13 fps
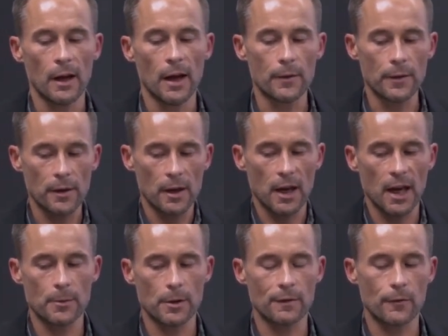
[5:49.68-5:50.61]
Everything
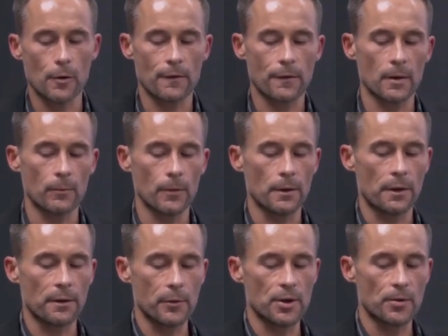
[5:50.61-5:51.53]
came to the forefront when
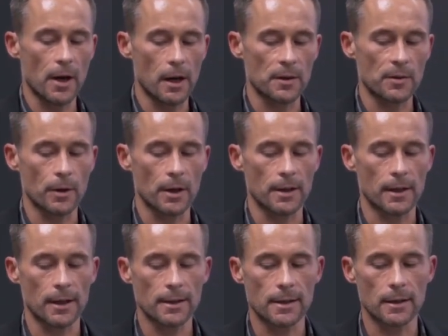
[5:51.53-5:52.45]
3 trials were
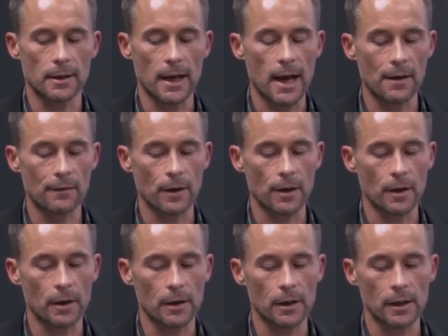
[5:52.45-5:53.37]
conducted in
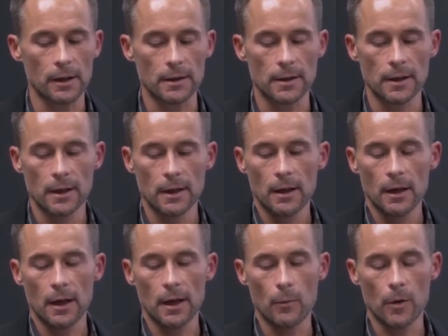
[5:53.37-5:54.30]
Africa, and
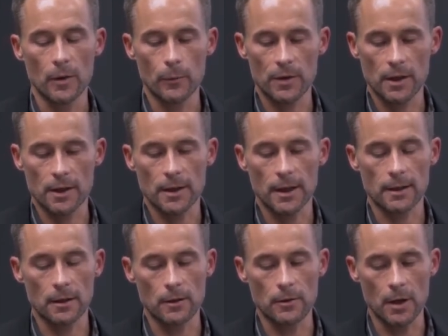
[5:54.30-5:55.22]
one was
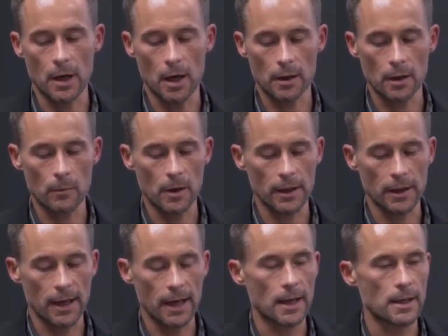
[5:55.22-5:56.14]
conducted in Uganda, one
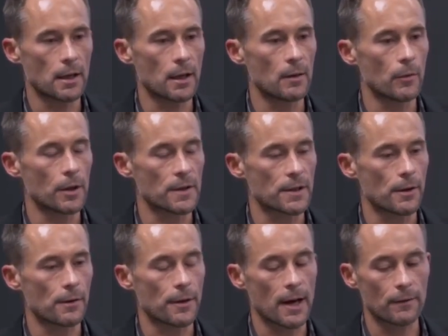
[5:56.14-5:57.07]
in Kenya, and one in
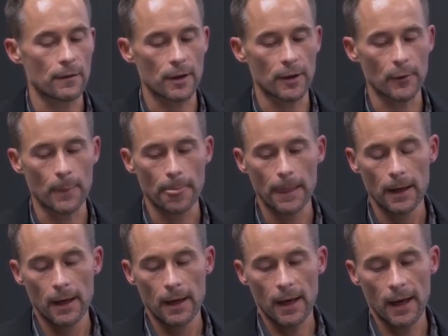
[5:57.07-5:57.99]
South Africa.
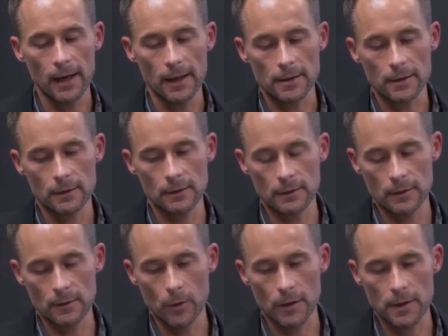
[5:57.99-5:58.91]
And
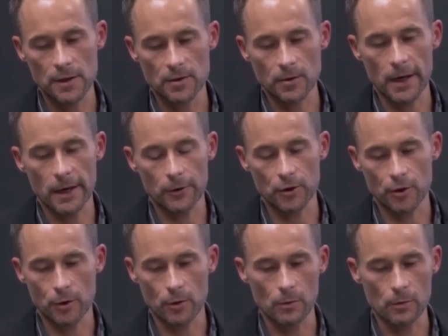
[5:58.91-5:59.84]
what these trials
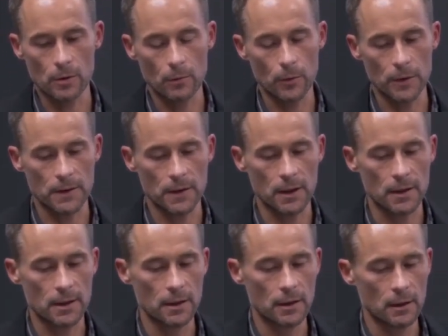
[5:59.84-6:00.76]
showed was
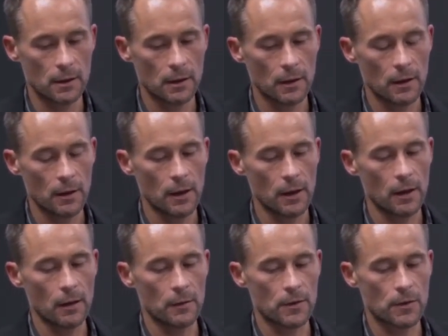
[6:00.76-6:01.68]
that
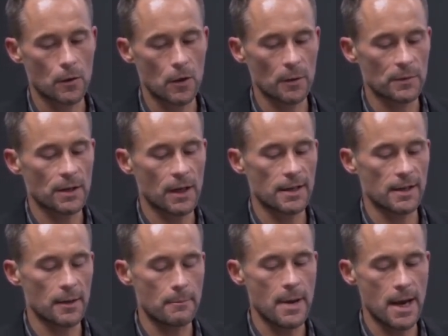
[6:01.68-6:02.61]

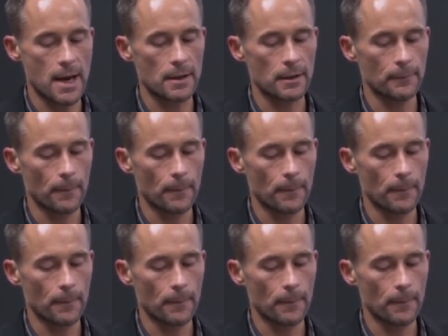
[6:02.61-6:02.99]
circumcising men